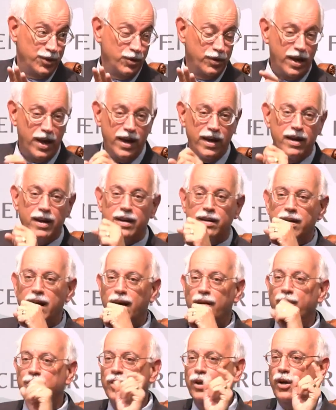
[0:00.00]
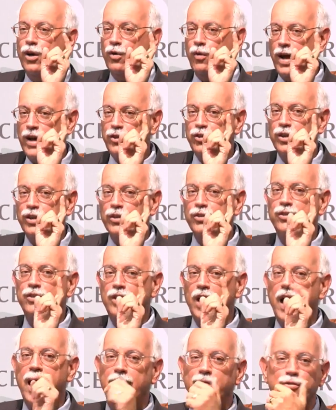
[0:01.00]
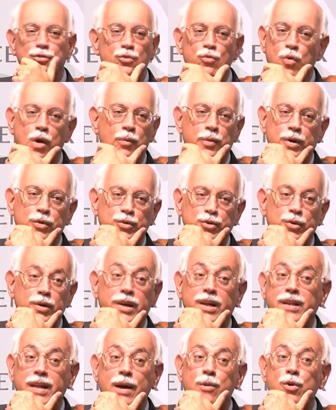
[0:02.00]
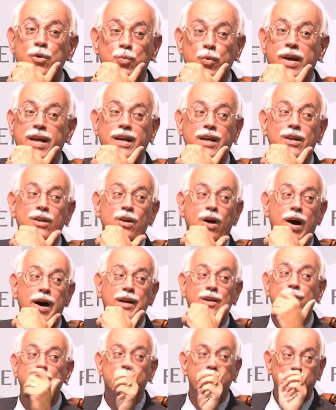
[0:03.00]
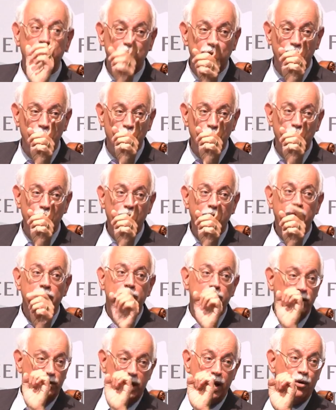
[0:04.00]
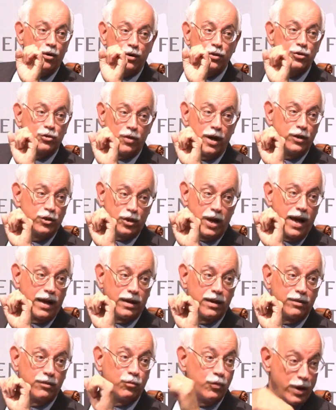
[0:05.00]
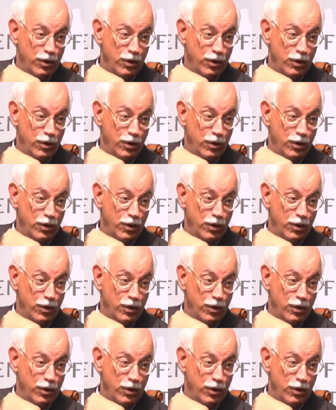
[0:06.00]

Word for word: Okay? Now, the congressional staffs knew what we were doing, and they would wink and nod because they knew that they were in a straitjacket.